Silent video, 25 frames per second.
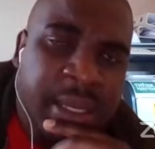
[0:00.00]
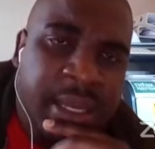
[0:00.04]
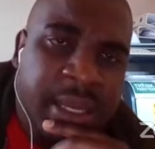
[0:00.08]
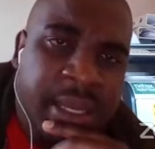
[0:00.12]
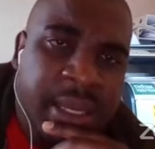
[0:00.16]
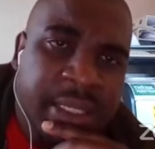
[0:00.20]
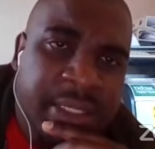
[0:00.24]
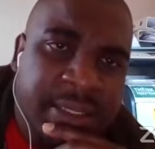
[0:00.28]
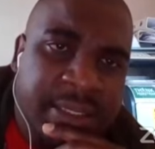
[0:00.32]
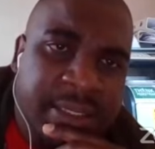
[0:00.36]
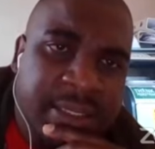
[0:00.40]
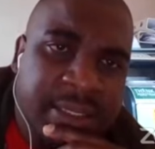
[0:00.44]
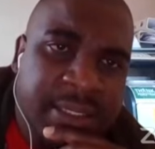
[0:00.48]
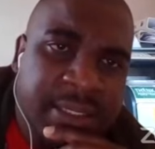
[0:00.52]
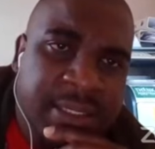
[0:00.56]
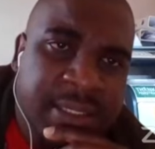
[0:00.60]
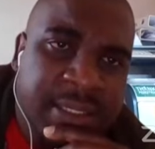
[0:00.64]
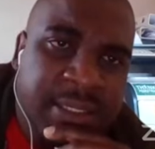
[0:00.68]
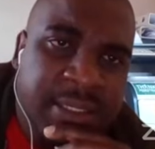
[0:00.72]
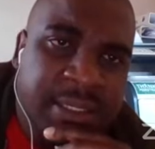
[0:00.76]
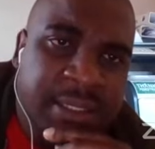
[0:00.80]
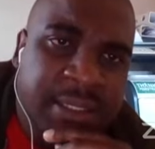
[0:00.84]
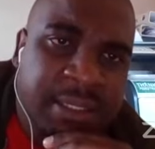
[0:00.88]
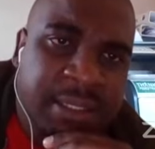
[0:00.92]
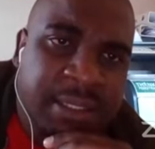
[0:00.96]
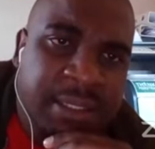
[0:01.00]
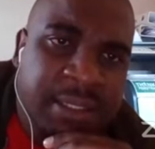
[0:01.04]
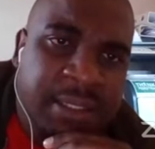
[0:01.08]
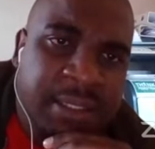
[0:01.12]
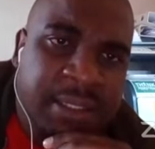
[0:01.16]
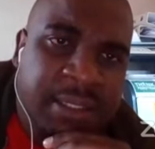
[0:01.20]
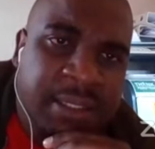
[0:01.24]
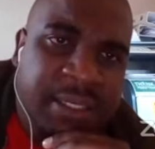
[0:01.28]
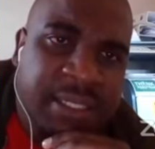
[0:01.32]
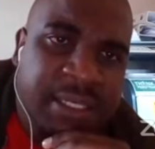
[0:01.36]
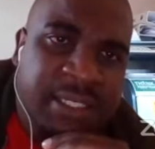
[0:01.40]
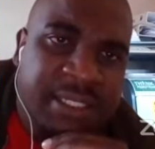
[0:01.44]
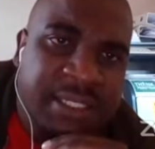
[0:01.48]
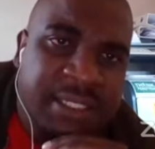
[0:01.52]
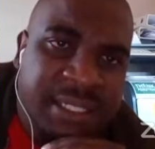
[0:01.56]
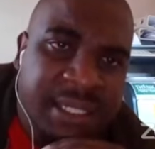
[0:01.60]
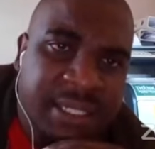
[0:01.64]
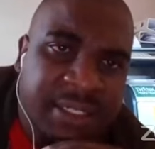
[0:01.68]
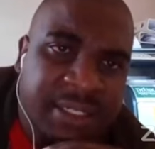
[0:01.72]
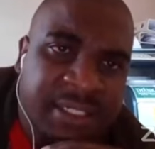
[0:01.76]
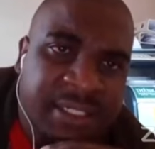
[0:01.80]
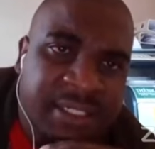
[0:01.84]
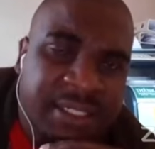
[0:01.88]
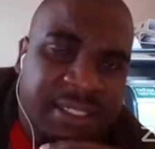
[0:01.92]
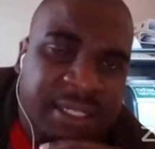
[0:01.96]
as
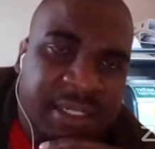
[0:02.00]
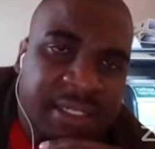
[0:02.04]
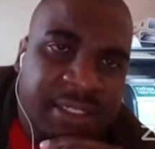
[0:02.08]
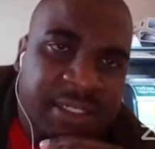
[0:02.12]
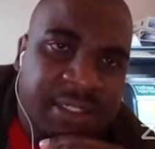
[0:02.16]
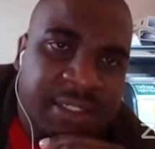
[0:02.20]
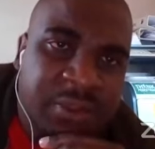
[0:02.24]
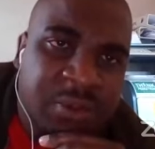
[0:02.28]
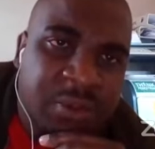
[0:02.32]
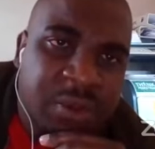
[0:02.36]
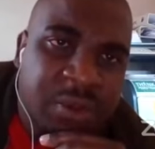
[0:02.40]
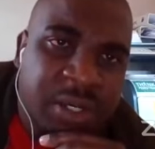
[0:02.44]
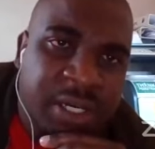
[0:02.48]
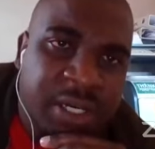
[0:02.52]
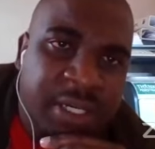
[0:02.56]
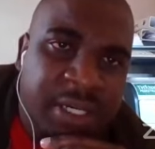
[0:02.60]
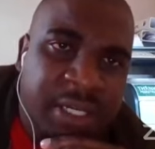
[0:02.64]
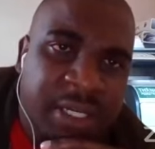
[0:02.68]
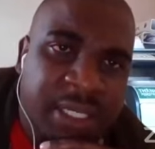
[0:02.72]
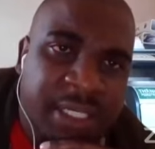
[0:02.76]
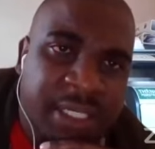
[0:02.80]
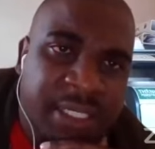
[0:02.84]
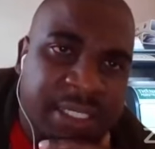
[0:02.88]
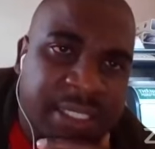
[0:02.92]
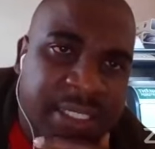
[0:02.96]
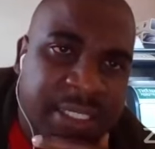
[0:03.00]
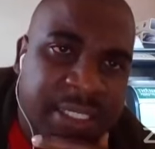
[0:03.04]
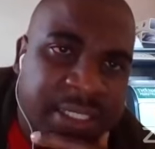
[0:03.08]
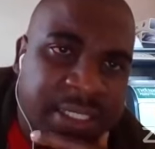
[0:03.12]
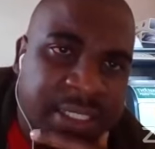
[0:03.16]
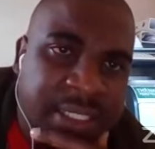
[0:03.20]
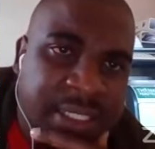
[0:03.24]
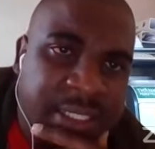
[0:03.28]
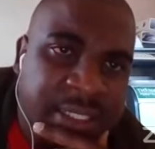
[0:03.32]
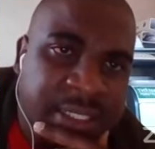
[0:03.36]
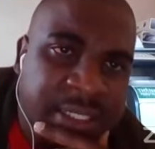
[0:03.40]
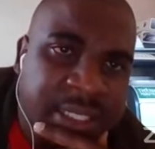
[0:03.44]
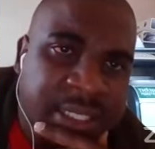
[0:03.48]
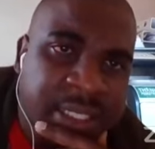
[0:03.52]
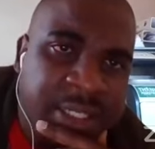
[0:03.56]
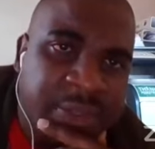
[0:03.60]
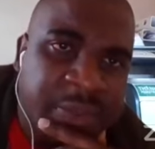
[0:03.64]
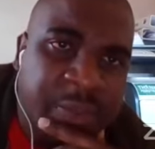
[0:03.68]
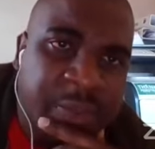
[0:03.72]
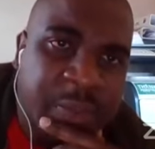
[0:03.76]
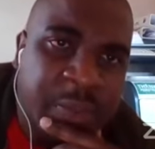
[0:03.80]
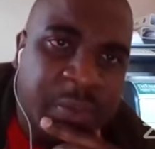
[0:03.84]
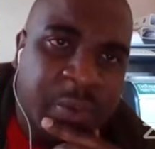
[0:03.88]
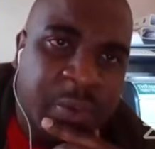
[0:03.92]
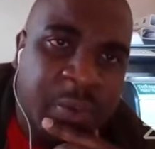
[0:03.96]
internationalist organization that
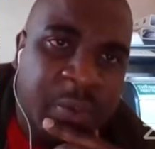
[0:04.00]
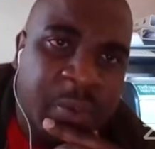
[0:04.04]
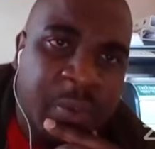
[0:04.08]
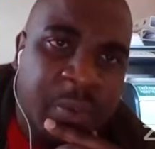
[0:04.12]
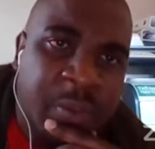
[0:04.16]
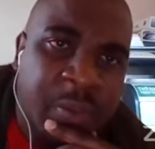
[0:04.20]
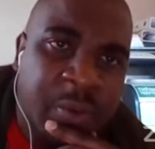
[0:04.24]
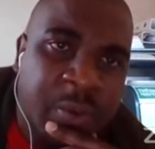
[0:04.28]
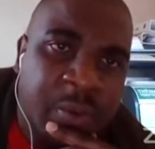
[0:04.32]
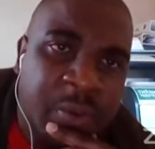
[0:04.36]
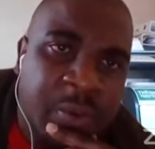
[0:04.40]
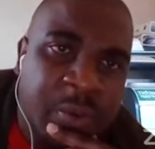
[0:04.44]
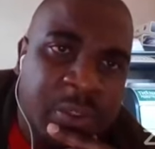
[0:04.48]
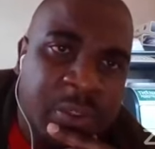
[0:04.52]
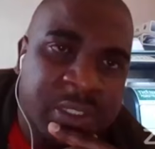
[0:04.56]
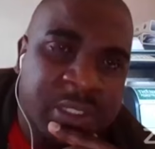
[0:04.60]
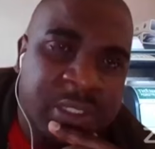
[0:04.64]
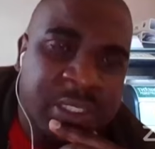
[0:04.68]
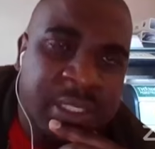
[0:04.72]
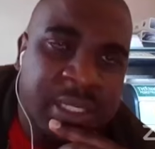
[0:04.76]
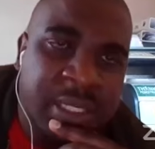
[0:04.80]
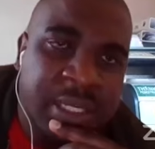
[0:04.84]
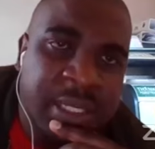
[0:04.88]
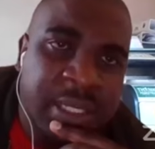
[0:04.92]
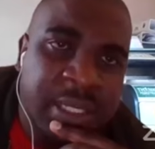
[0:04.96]
promote uh,